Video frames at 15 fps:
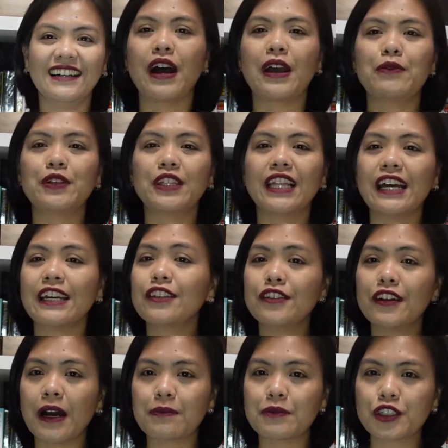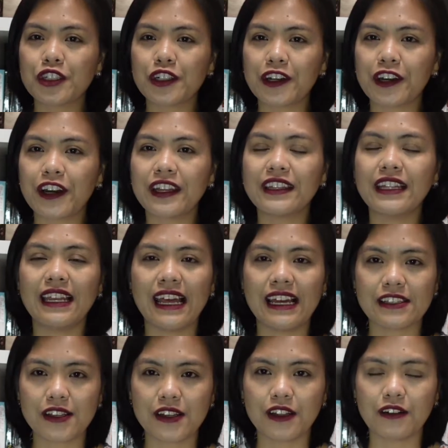I would like to capture the
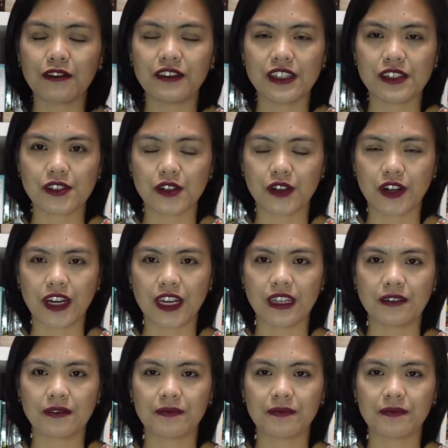lesson of the story.